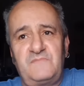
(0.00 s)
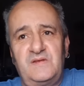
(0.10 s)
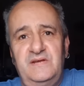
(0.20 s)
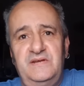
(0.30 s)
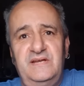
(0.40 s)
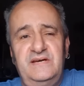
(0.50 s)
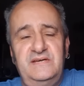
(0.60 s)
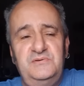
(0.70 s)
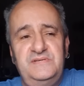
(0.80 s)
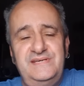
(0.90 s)
Leonela
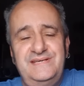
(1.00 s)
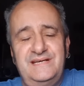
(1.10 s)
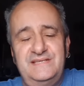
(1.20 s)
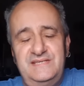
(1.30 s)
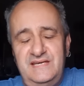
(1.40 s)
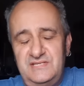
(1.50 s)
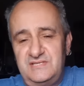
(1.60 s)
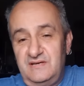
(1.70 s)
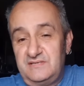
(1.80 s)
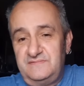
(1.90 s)
Yudica did
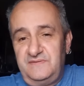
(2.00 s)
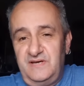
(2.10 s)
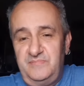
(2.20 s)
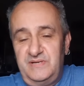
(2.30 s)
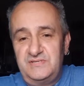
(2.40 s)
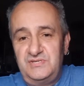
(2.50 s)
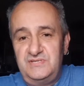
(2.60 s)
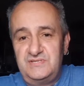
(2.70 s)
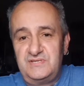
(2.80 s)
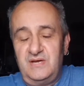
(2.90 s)
start to fire
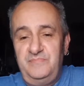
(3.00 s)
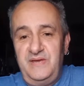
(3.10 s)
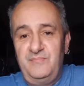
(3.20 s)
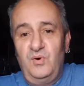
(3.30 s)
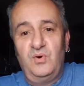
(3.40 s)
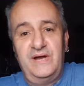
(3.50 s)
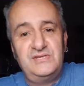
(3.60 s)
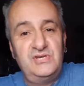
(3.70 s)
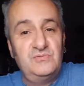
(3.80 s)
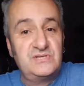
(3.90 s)
punches a bit more,
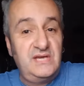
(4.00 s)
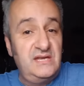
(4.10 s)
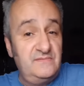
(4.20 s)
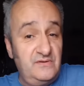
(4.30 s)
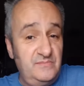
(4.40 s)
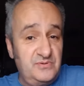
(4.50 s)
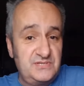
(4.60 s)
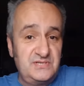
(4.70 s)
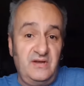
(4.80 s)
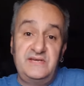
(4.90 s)
and she was getting very
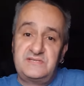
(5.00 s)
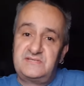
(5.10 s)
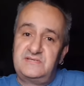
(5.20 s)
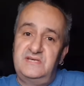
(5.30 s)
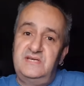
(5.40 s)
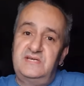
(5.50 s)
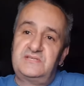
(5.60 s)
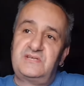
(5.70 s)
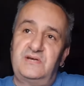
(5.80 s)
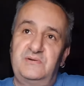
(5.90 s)
precise.
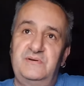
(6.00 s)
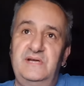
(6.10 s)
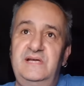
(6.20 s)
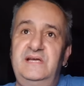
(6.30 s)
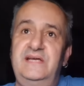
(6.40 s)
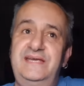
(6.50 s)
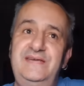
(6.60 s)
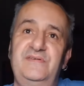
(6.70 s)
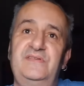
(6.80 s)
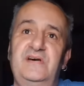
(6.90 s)
So
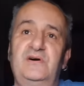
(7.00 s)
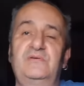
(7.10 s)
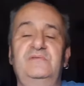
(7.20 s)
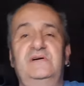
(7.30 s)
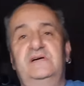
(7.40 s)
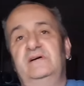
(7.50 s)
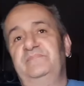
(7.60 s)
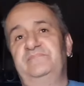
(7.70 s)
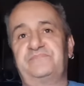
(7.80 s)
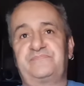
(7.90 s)
even though
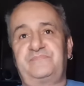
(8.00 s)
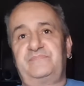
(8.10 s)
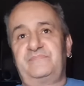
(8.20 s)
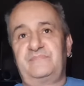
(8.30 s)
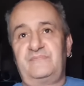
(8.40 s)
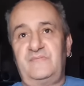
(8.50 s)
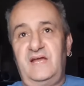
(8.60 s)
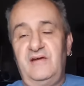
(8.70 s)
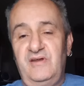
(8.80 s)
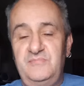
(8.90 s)

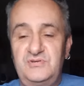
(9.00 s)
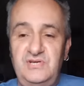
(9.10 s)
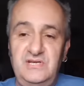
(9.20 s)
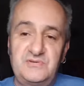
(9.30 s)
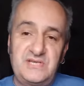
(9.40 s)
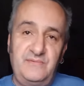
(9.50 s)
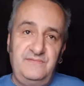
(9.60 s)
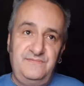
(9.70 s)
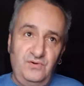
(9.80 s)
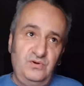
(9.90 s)
Arely Mucino was coming
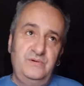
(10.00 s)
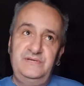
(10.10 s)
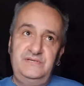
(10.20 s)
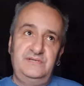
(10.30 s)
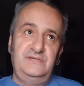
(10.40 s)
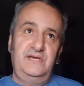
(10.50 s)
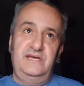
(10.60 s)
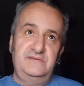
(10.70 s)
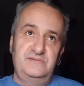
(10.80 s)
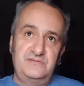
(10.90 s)
forward
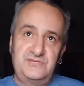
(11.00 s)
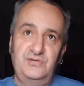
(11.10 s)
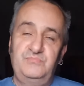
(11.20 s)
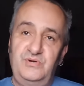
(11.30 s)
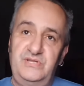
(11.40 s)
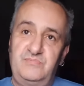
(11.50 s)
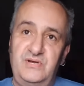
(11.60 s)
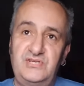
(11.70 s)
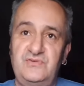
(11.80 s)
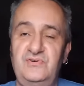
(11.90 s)
and still putting the
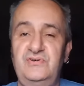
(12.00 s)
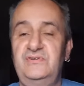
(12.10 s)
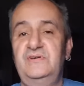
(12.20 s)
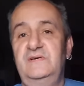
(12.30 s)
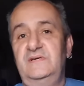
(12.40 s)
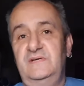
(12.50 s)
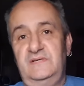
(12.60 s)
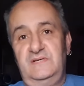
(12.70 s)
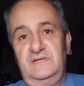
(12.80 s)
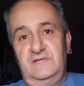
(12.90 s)
pressure on,
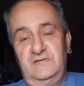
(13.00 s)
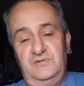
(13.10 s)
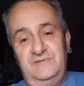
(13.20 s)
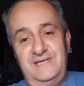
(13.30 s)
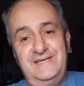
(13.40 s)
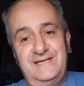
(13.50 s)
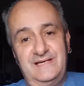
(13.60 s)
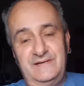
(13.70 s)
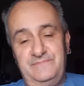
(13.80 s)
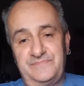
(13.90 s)

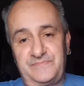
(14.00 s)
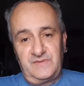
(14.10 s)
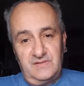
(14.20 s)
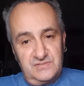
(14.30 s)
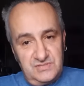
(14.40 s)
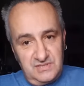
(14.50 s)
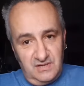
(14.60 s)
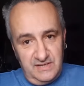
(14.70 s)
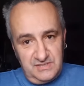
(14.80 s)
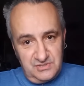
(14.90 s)
Yudica
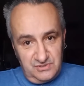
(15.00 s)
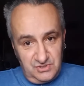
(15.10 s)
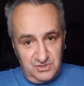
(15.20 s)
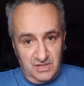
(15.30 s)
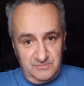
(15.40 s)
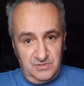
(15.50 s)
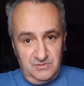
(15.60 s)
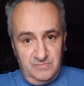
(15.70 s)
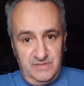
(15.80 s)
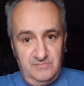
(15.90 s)
started to sort of
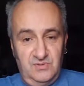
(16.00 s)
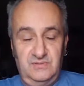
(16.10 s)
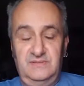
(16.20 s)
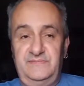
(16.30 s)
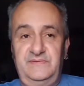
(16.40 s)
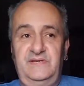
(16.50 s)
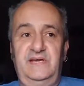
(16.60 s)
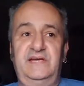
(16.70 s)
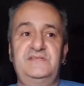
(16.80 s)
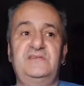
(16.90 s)
sharpshoot a bit more.
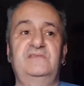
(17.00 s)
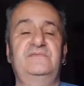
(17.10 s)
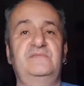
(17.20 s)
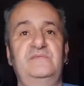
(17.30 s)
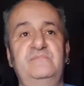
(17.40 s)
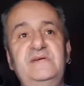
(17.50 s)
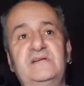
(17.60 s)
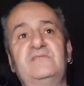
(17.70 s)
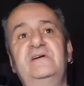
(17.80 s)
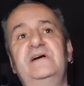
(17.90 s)
And so from the
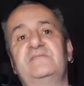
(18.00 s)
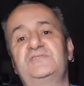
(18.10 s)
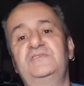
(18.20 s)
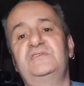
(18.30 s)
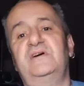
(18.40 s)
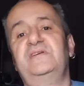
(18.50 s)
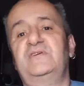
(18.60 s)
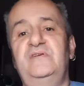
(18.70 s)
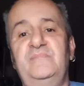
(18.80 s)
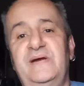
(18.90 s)
middle round, she started to
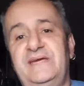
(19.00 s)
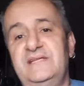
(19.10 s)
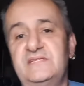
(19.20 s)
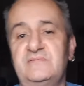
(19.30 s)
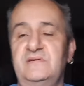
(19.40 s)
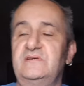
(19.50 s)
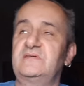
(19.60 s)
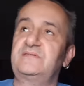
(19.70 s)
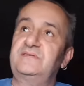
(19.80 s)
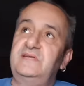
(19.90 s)
creep back into it. And
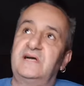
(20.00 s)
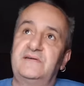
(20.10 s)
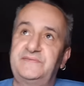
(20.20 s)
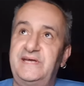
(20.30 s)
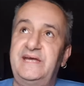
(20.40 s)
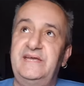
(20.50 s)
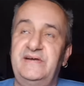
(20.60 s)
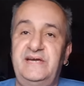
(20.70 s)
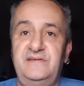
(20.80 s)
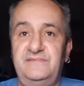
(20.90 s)
I think after 8,
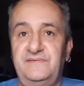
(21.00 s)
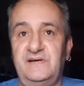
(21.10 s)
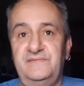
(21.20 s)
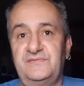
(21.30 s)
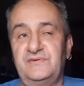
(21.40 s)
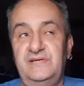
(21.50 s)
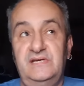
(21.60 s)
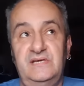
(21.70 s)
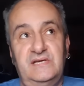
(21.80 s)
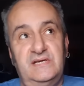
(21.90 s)
I had it 5-3.
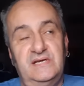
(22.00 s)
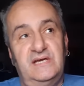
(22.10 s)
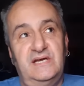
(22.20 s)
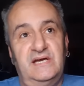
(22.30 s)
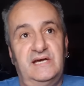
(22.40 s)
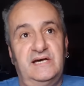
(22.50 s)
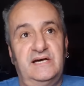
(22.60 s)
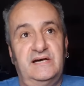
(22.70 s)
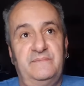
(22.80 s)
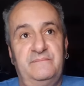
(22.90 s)

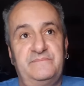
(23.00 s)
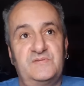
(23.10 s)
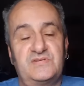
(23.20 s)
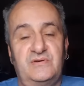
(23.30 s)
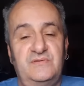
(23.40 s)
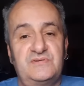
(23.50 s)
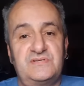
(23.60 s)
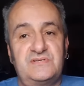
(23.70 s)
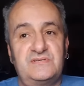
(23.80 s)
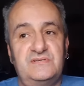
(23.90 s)
So it
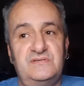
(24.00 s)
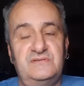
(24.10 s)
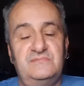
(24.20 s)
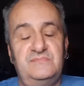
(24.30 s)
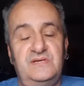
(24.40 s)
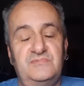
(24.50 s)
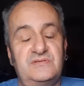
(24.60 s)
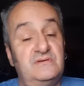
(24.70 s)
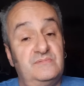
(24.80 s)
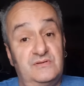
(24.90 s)
was
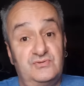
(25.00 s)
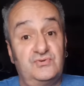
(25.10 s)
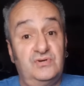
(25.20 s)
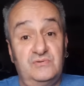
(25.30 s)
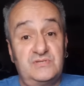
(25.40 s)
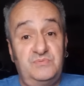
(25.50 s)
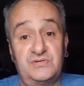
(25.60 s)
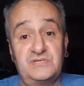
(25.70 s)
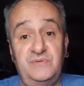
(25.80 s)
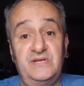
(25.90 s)
a draw was a
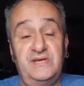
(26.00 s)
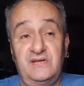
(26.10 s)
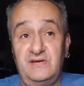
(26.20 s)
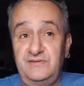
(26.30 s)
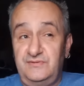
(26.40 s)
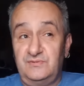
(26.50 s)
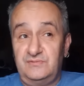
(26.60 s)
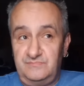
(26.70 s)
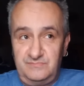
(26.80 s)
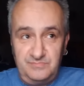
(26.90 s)
possibility. And I
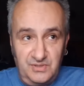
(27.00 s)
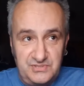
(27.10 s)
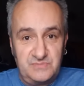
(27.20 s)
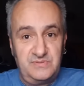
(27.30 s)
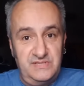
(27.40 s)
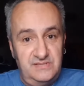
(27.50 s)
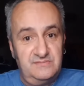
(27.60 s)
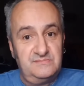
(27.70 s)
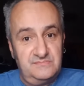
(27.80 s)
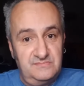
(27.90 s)
thought possibly
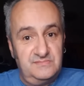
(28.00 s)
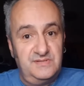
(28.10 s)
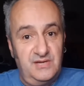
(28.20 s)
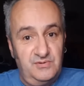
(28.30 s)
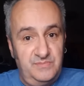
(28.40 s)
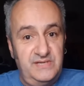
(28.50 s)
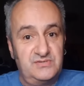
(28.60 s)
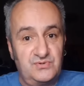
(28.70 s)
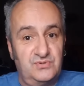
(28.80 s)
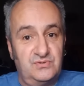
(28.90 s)
there would be a
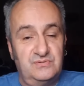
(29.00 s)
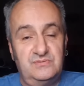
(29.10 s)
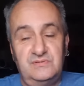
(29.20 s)
draw.